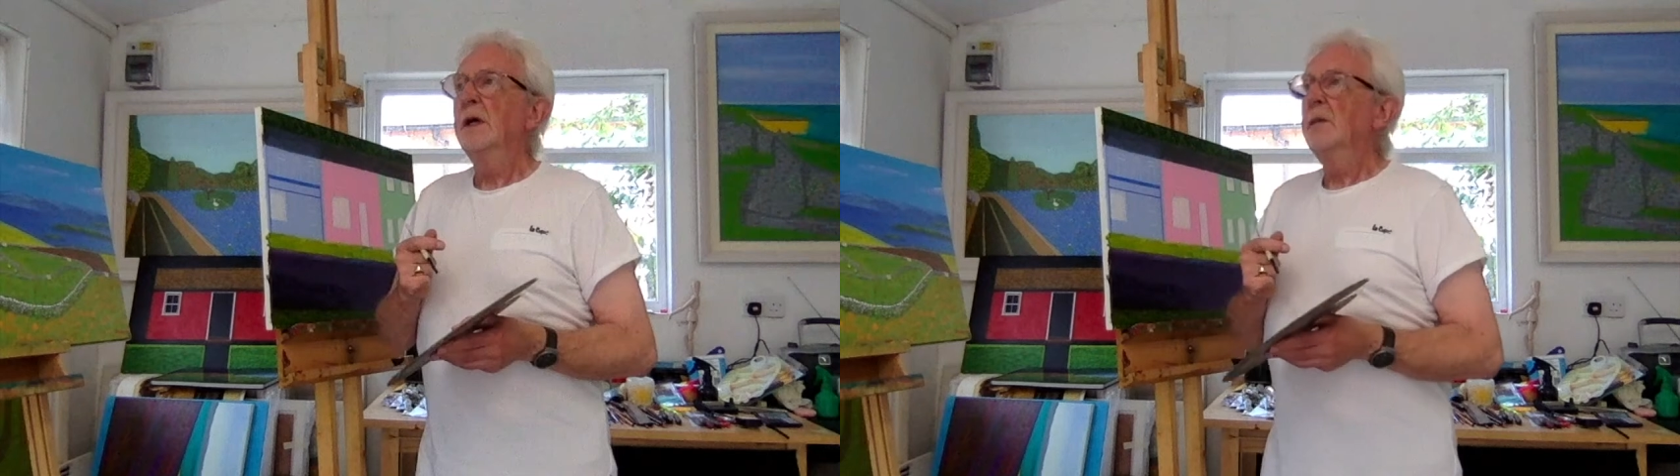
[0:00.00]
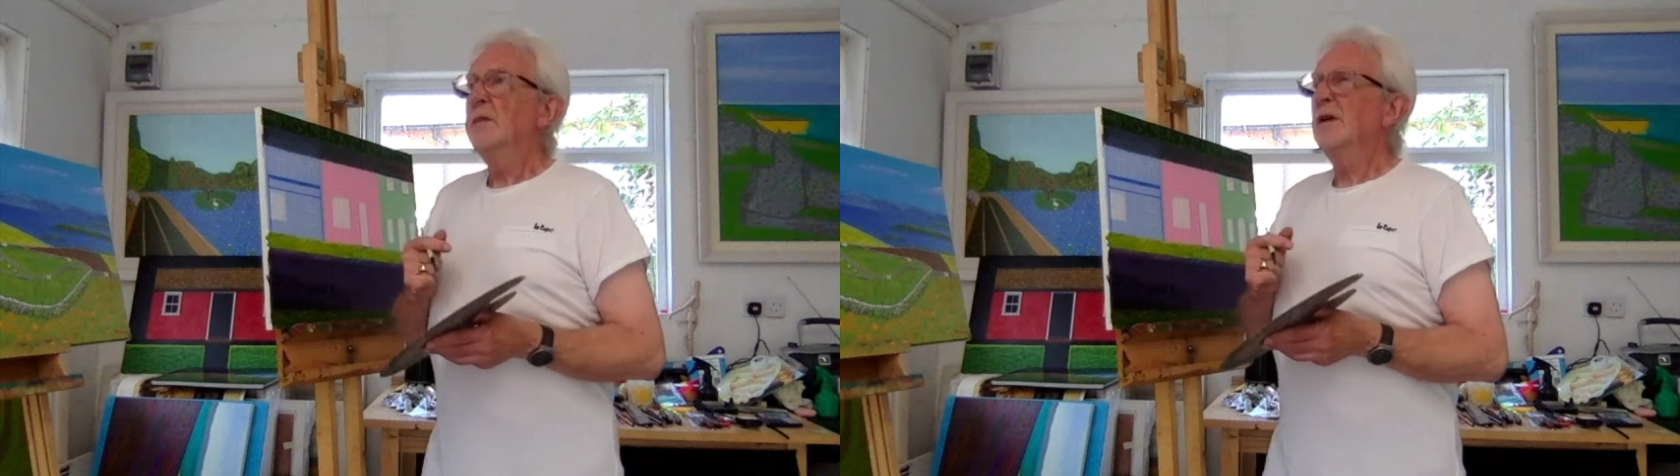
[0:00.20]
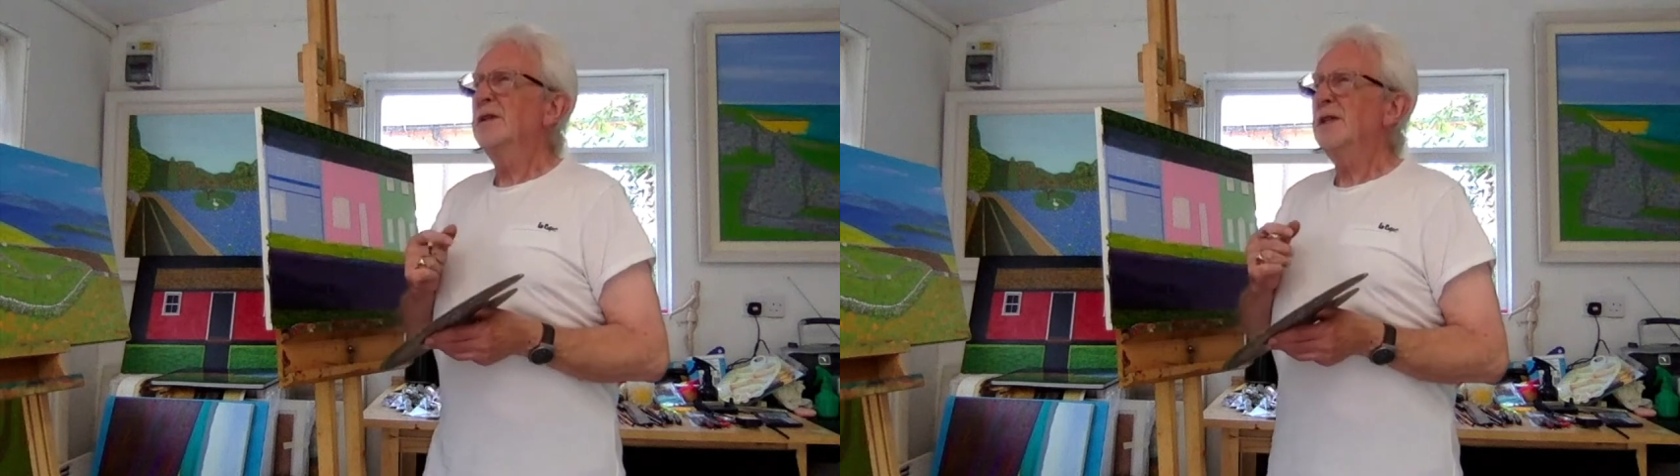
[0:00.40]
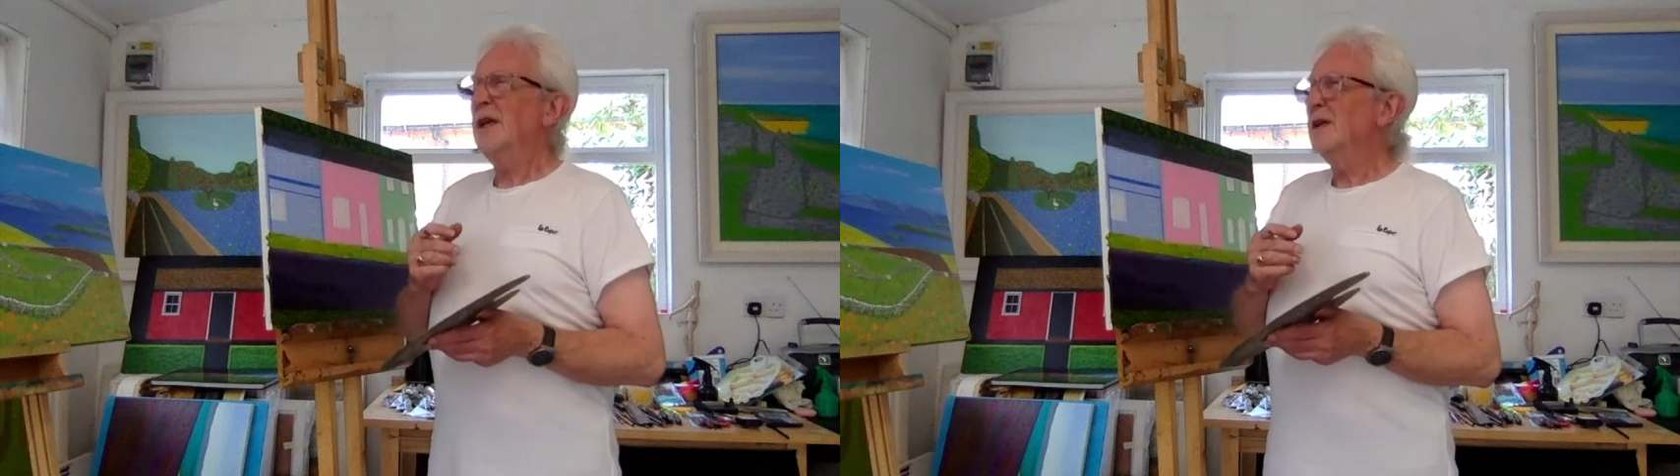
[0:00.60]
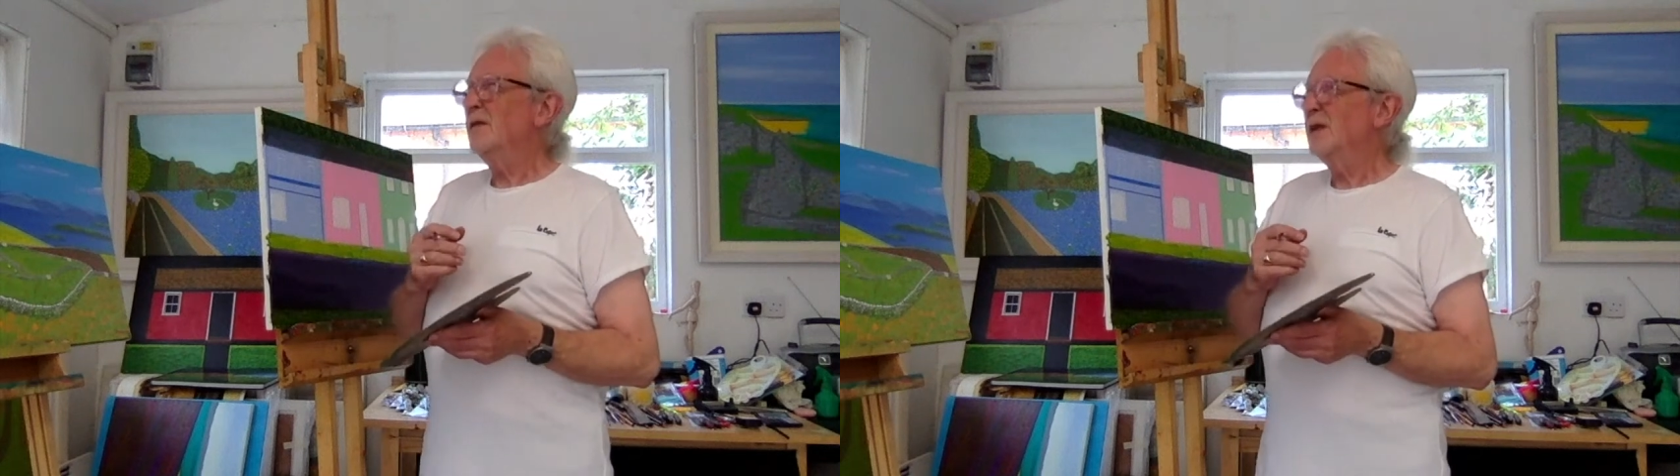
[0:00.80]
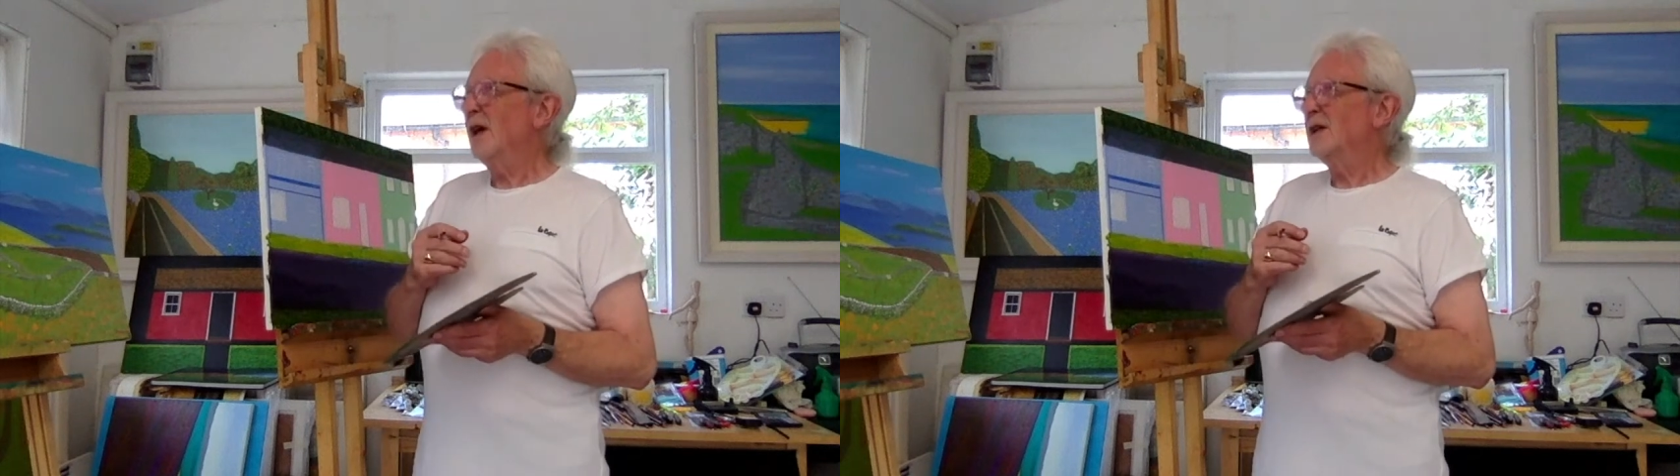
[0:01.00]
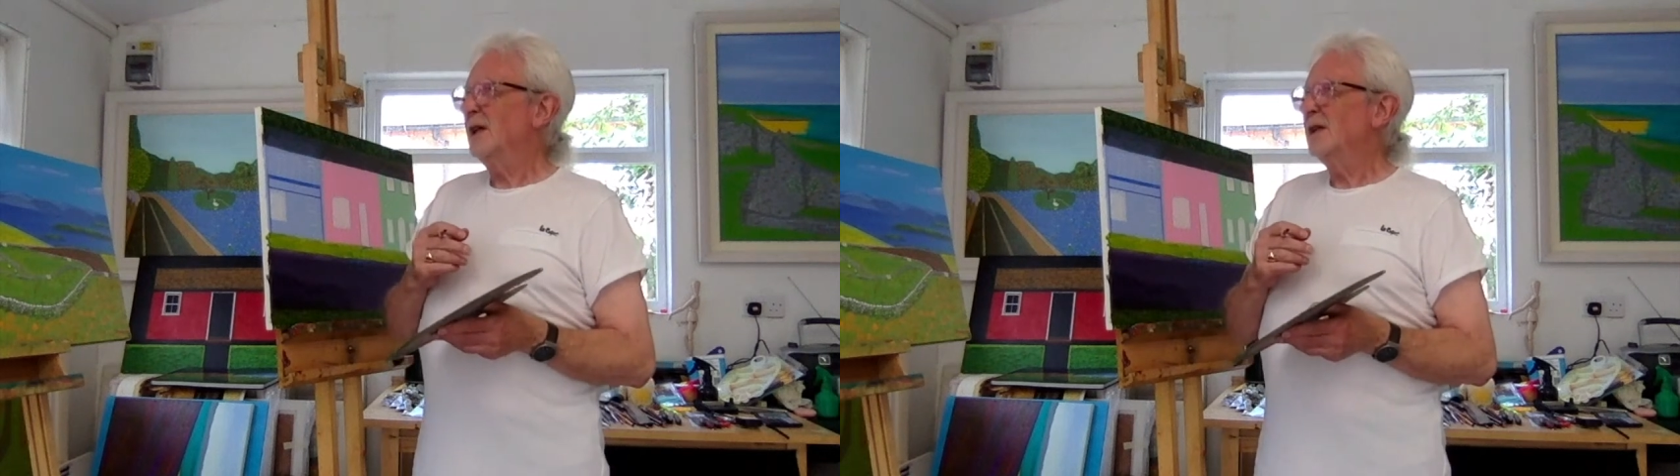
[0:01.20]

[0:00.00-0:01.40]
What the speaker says: But outside of that, I